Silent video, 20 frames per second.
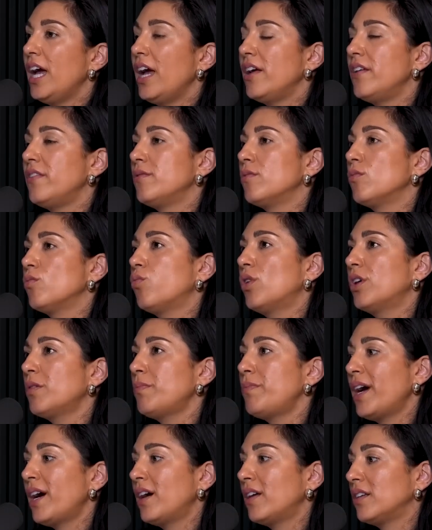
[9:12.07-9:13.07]
And what
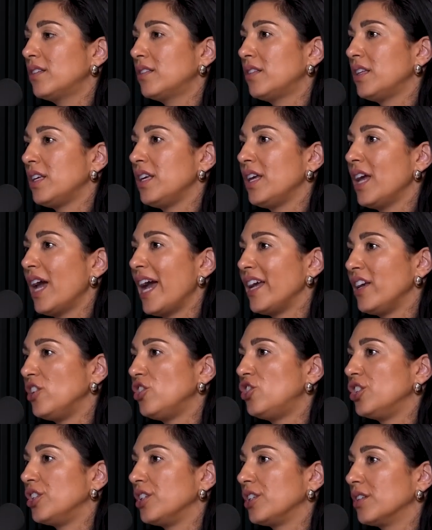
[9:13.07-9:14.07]
about yeah. the
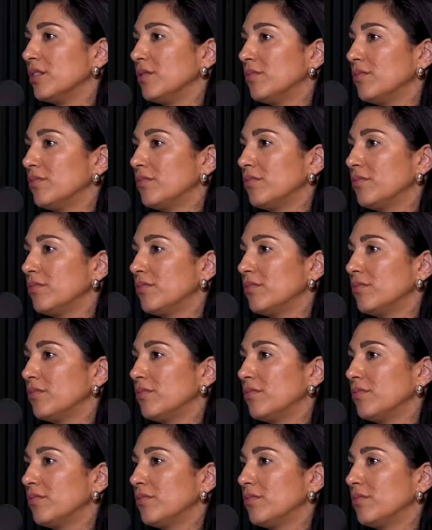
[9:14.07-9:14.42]
aging